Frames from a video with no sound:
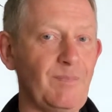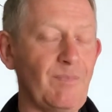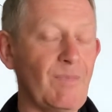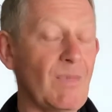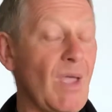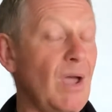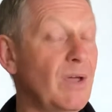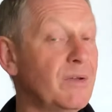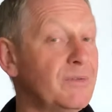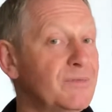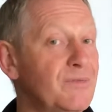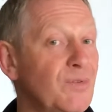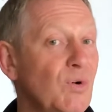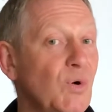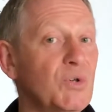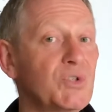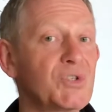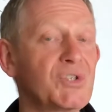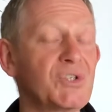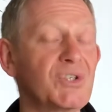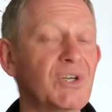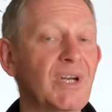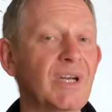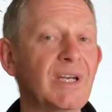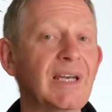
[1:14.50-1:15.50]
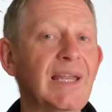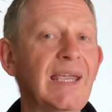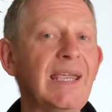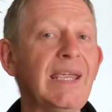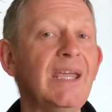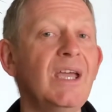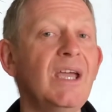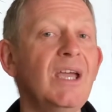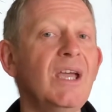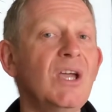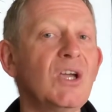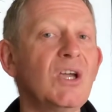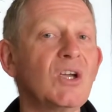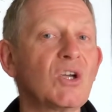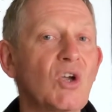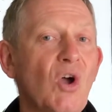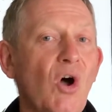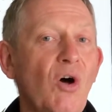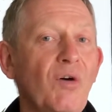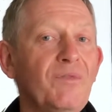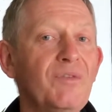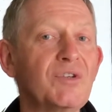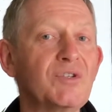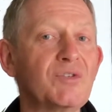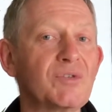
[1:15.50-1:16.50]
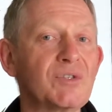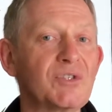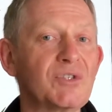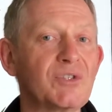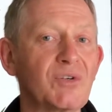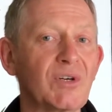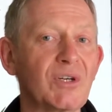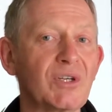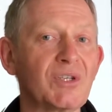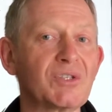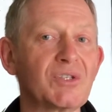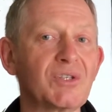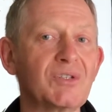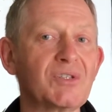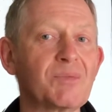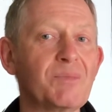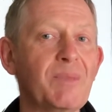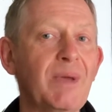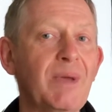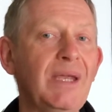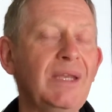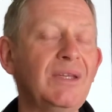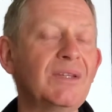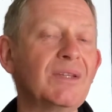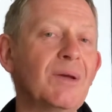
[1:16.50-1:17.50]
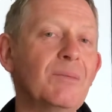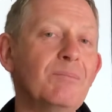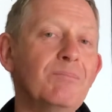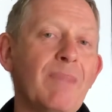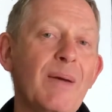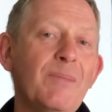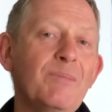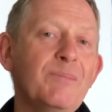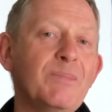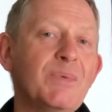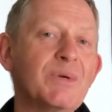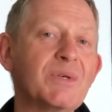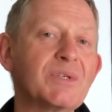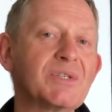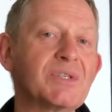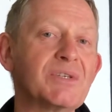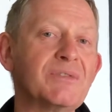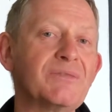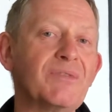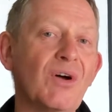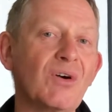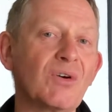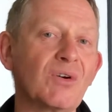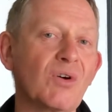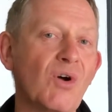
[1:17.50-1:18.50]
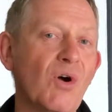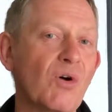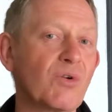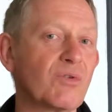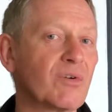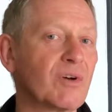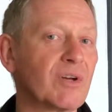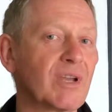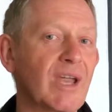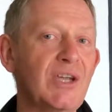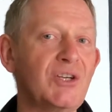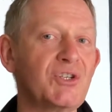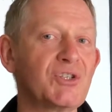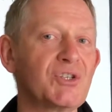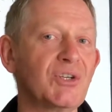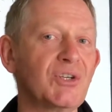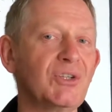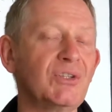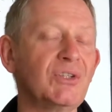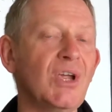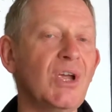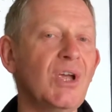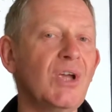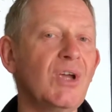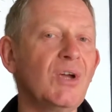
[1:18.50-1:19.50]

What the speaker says: Unfortunately, COVID restrictions mean that members of our congregation